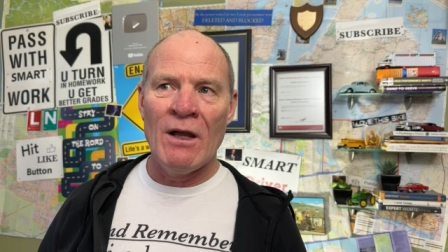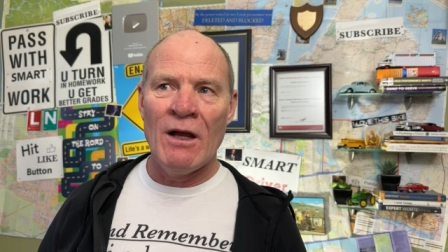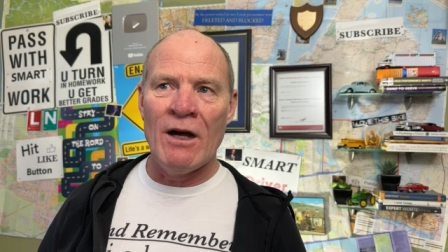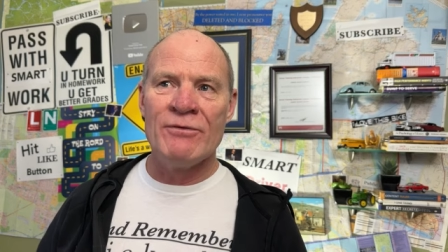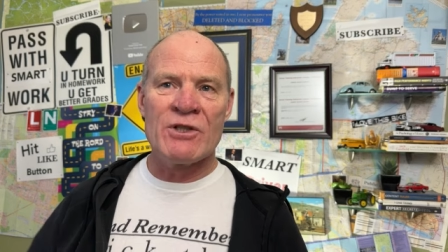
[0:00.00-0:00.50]

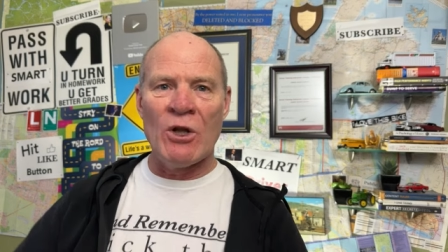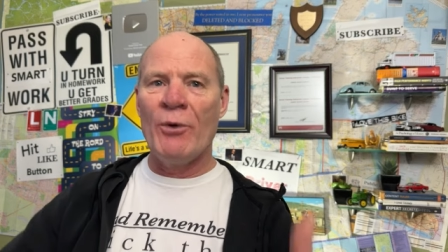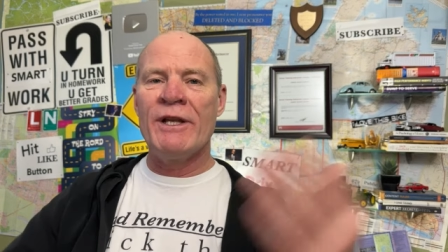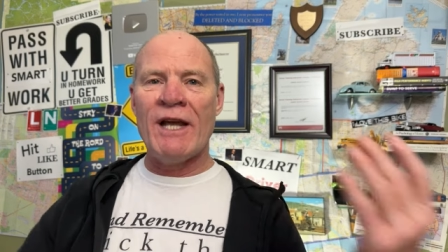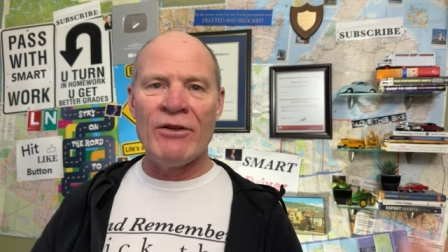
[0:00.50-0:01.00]
of
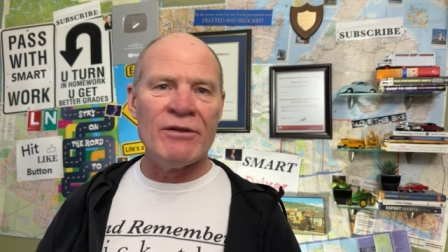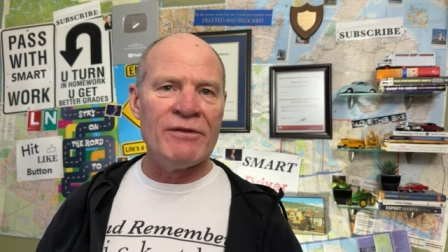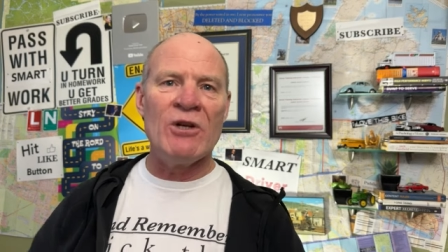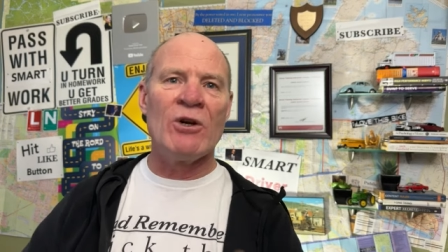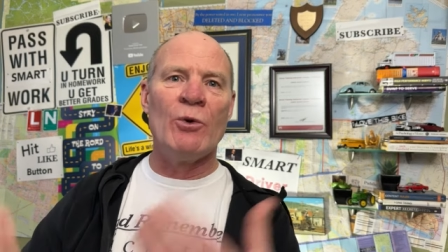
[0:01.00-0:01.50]
slowing down the
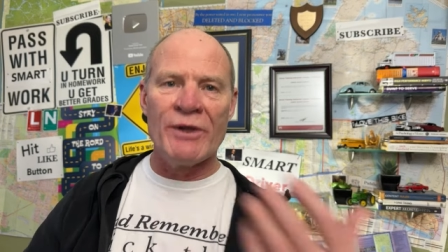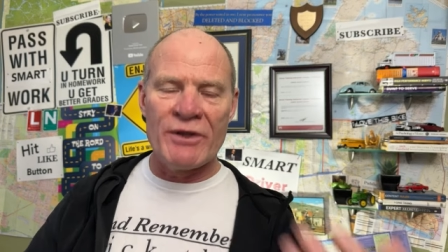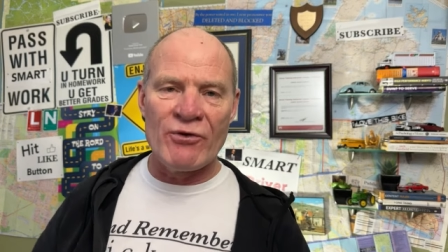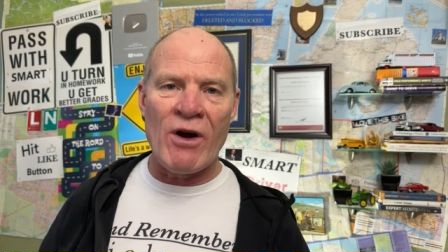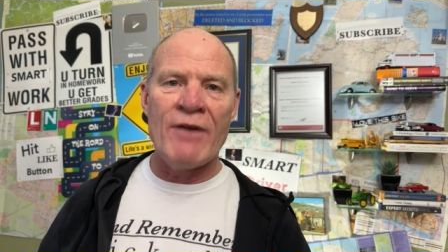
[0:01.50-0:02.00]
vehicle with the
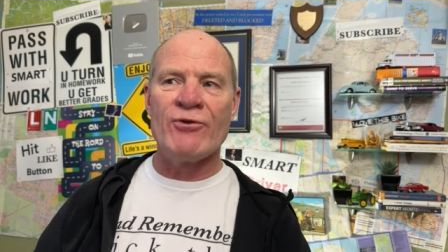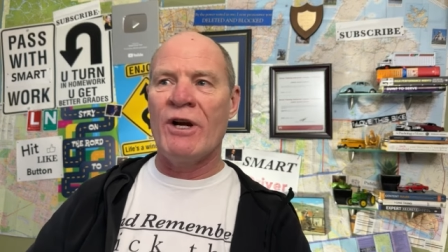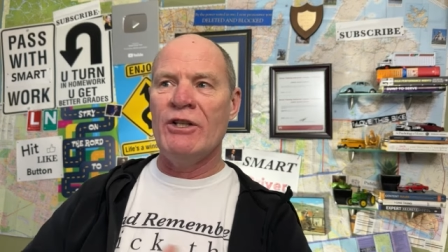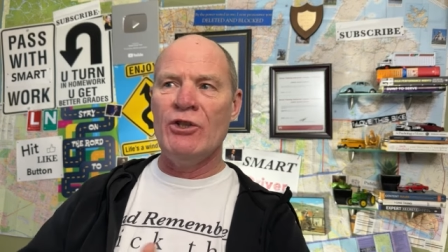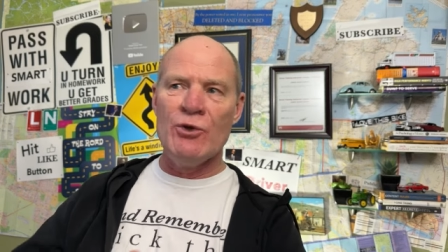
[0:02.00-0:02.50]

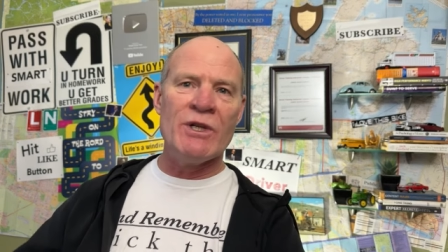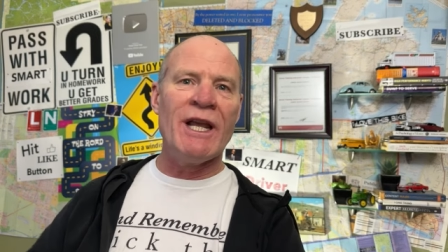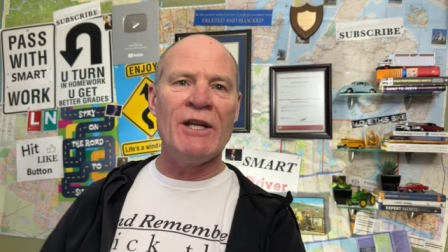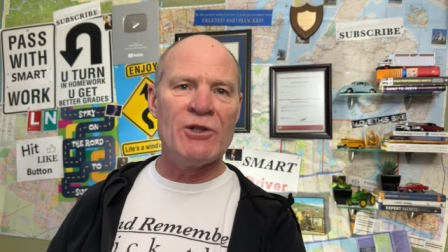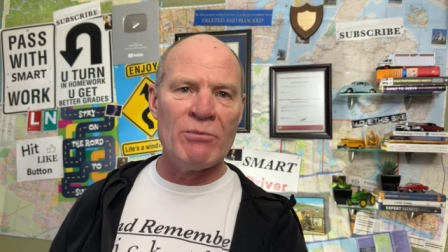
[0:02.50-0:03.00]
drivetrain using
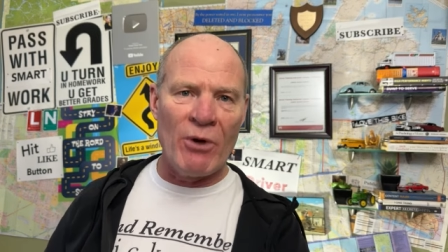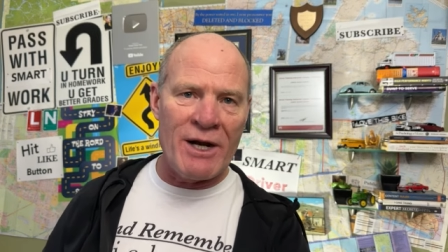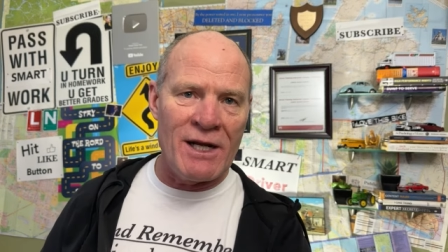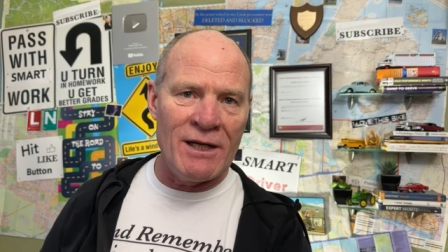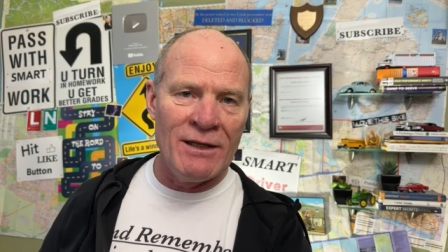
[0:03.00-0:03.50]
engine
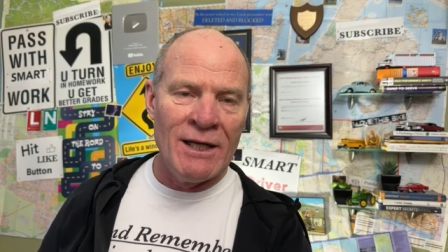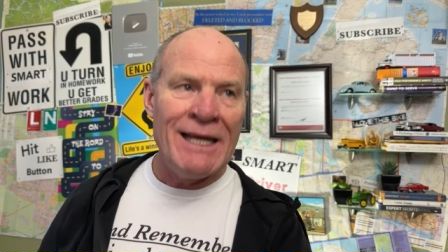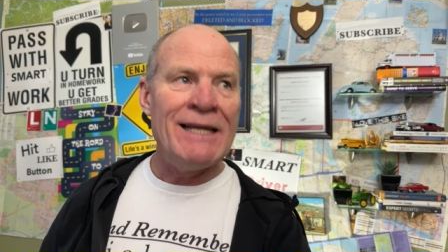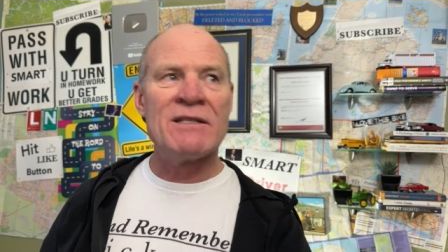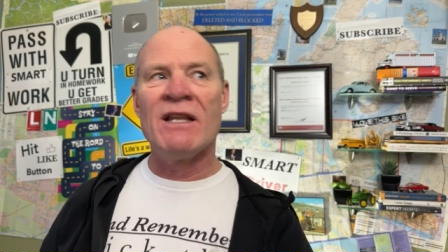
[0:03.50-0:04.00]
braking
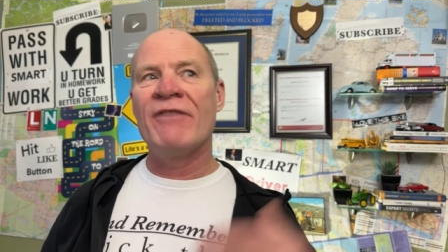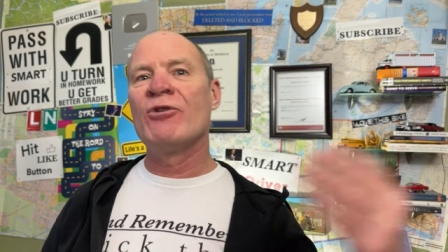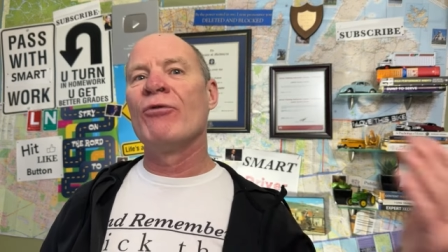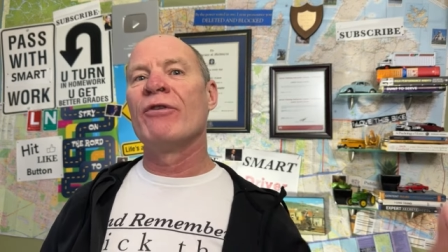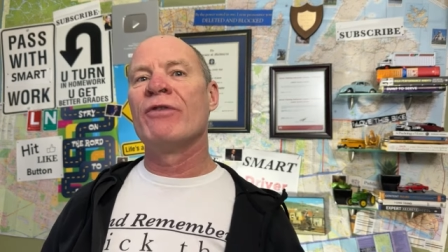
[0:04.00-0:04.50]
is left
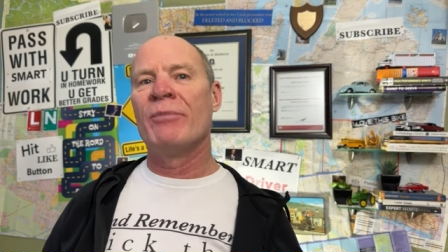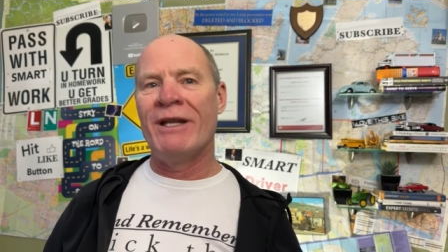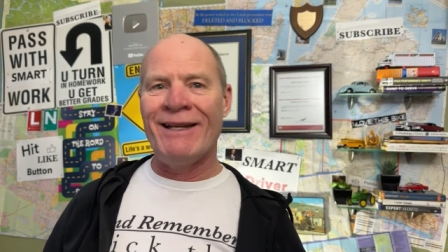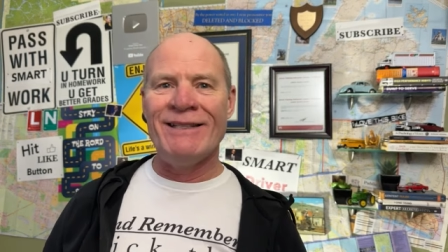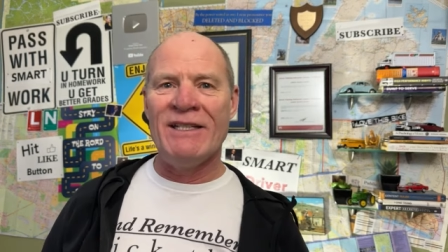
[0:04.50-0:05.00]
over from the
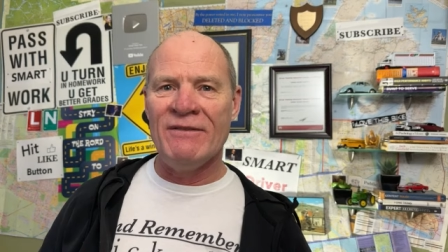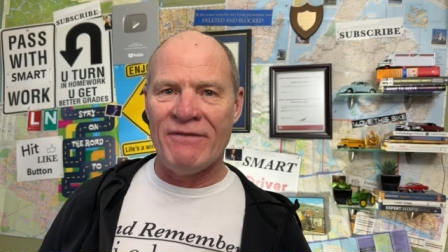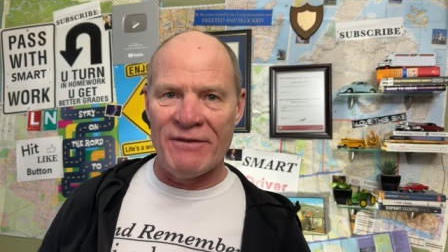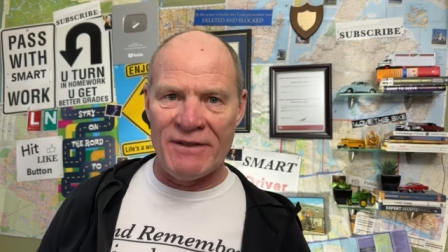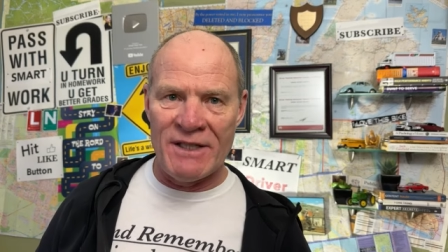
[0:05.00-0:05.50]

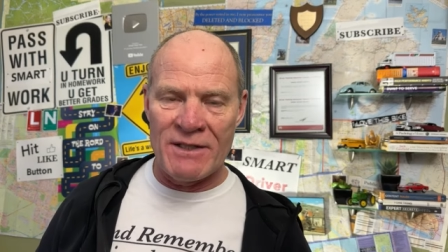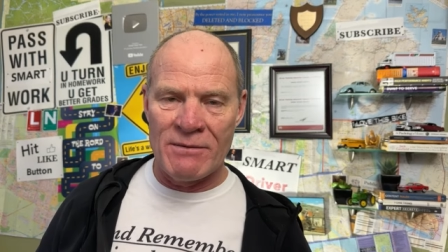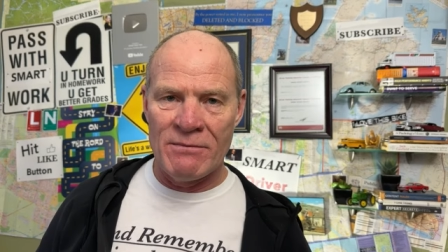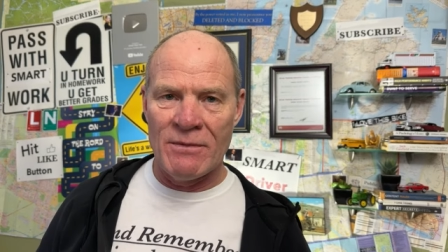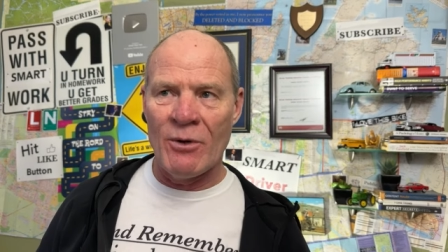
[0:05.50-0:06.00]
1950s
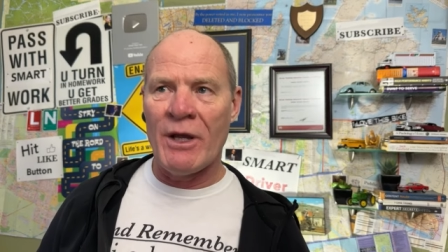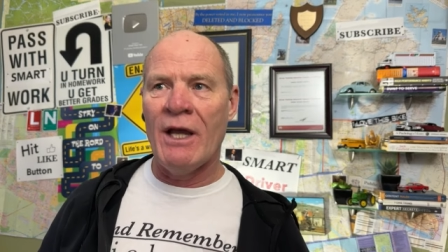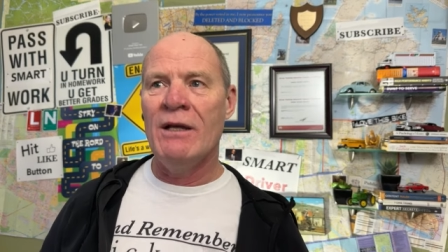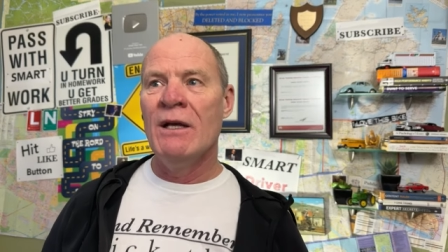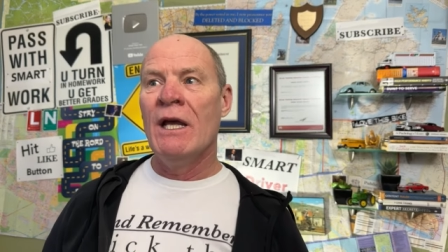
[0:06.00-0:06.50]
okay?